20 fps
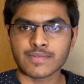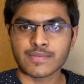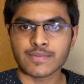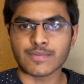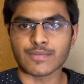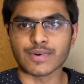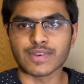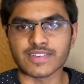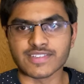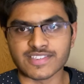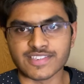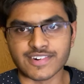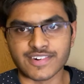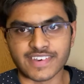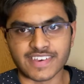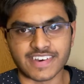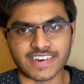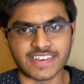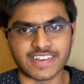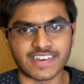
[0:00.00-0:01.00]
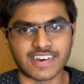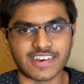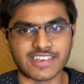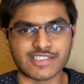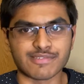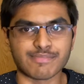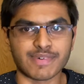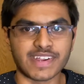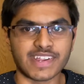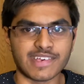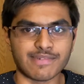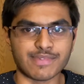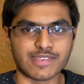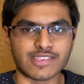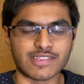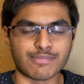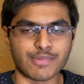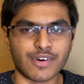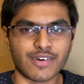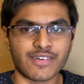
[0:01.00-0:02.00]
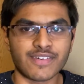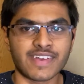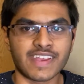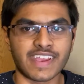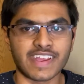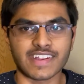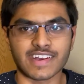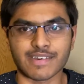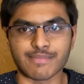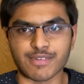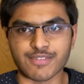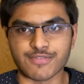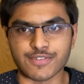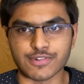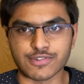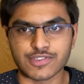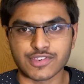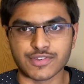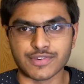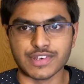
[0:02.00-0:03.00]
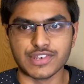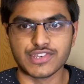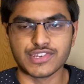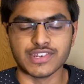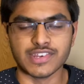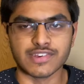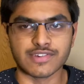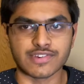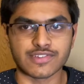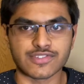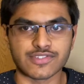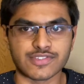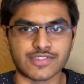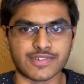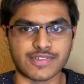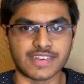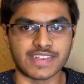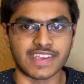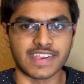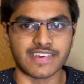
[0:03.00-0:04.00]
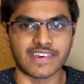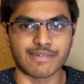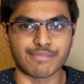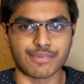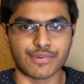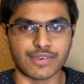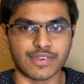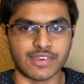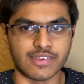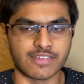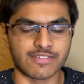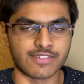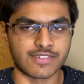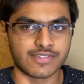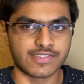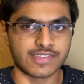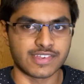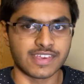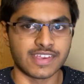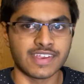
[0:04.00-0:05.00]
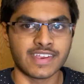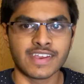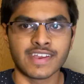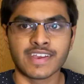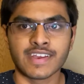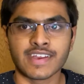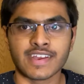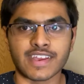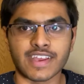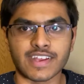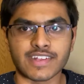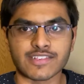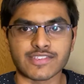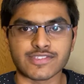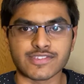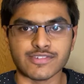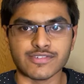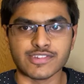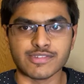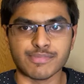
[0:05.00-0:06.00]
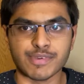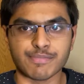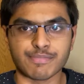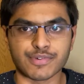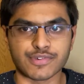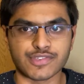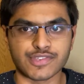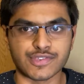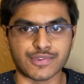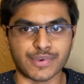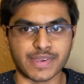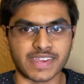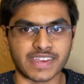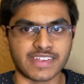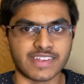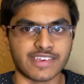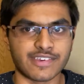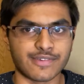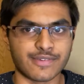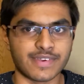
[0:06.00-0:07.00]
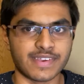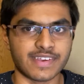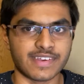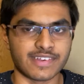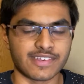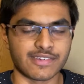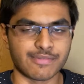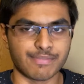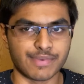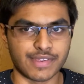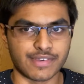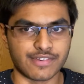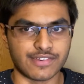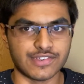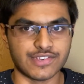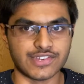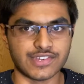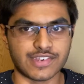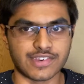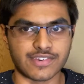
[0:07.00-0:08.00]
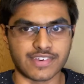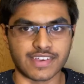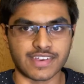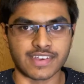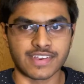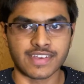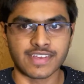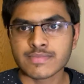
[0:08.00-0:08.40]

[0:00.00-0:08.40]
What is going on, guys? My name is Nimal, and I'm a first-year engineering student here at Purdue University and soon to be pursuing a degree in computer engineering.